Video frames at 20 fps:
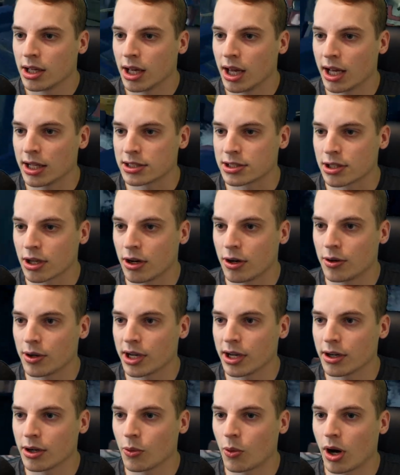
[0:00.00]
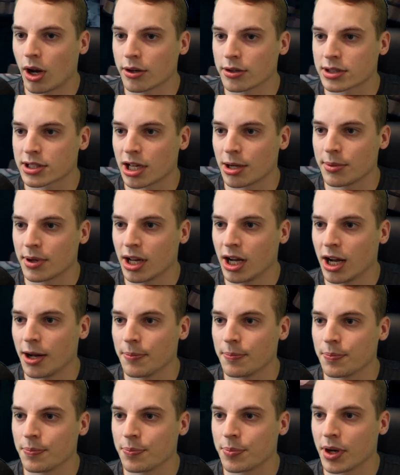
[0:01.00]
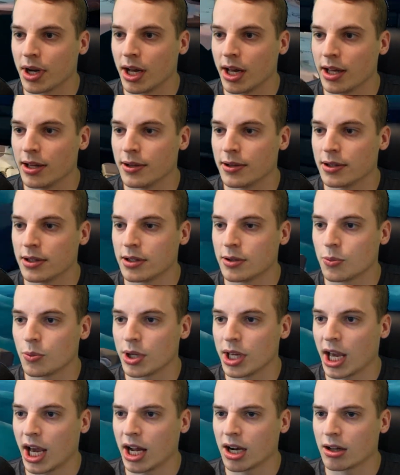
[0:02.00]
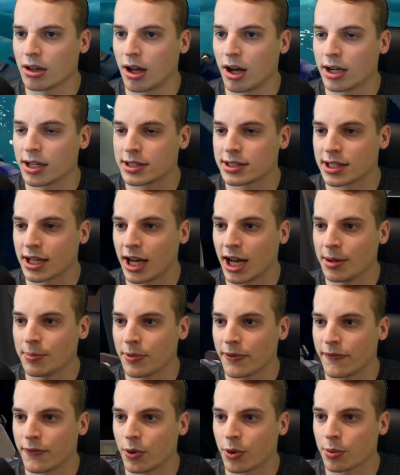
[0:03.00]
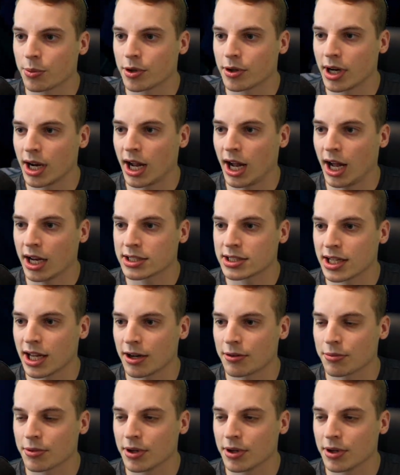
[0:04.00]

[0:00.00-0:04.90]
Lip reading: And so here the water's coming up, but we had a lot of time before we were actually at